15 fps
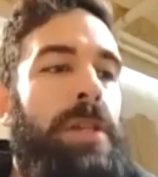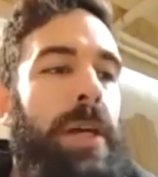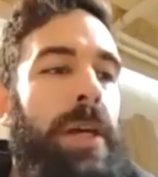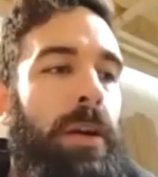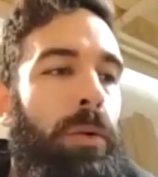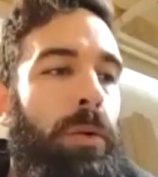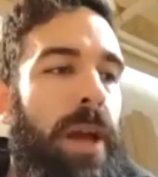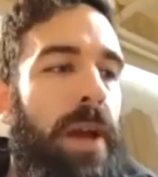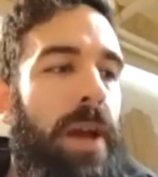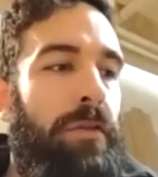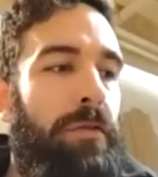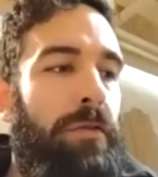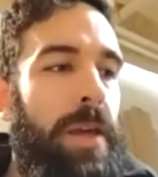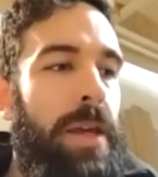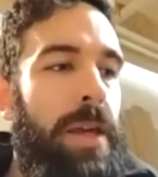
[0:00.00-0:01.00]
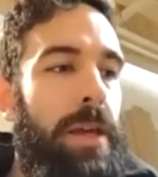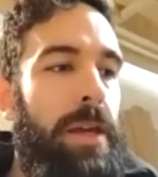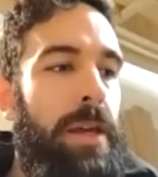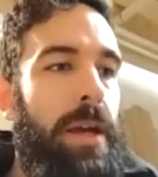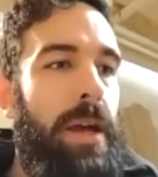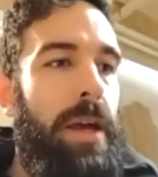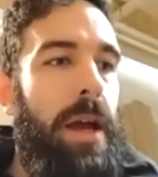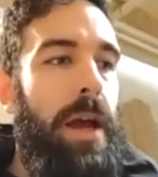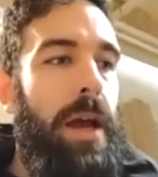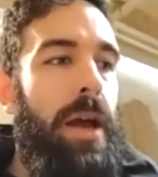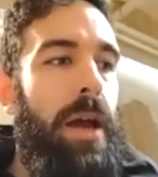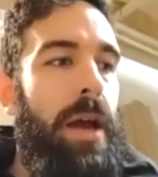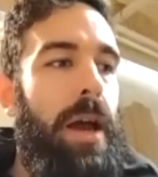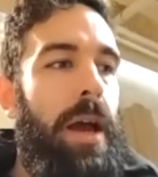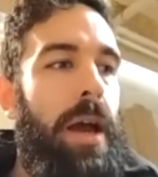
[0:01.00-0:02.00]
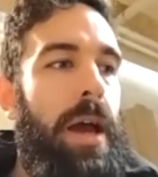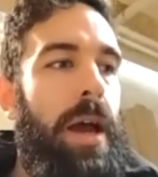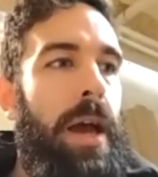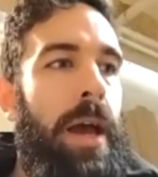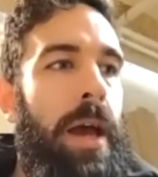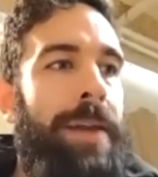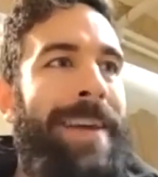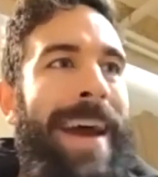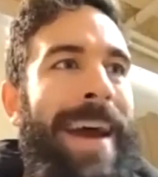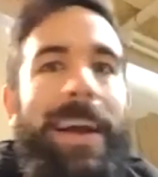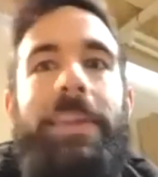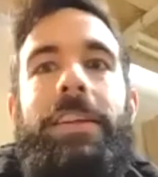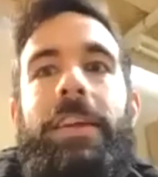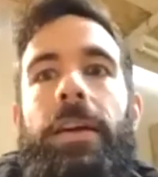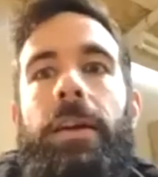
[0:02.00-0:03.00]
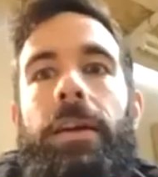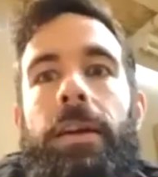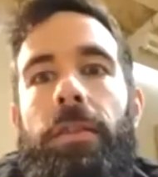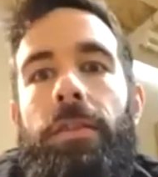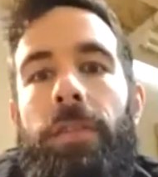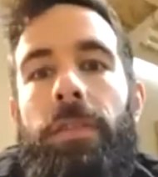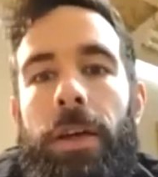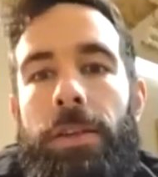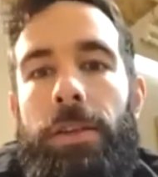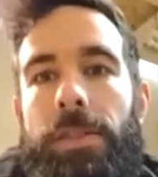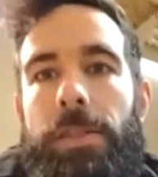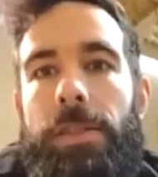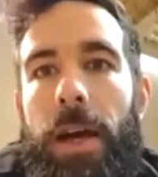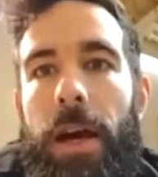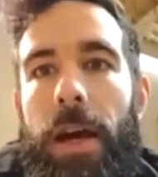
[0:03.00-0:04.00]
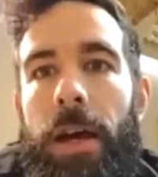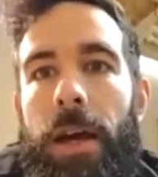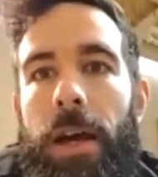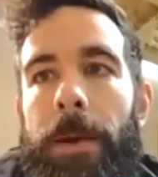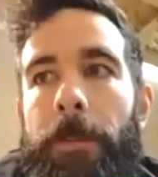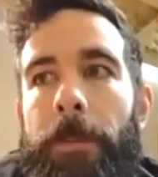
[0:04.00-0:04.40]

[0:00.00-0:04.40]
like a way of me enacting this uh,